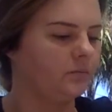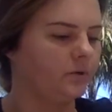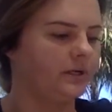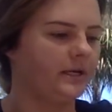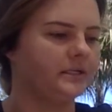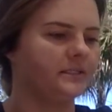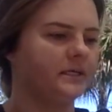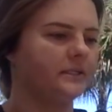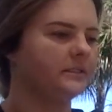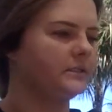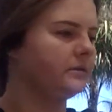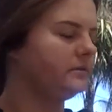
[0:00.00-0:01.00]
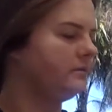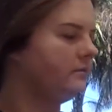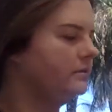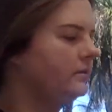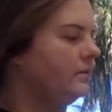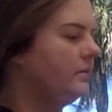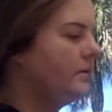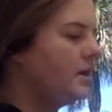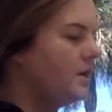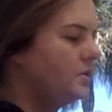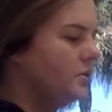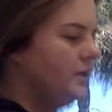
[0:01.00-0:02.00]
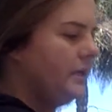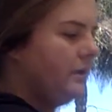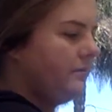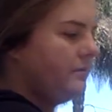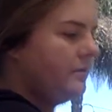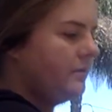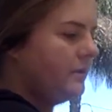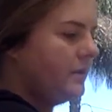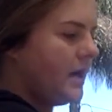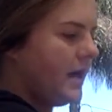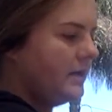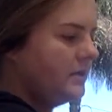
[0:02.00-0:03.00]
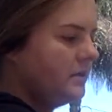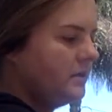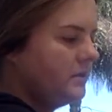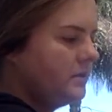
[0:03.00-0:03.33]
put a disc underneath the line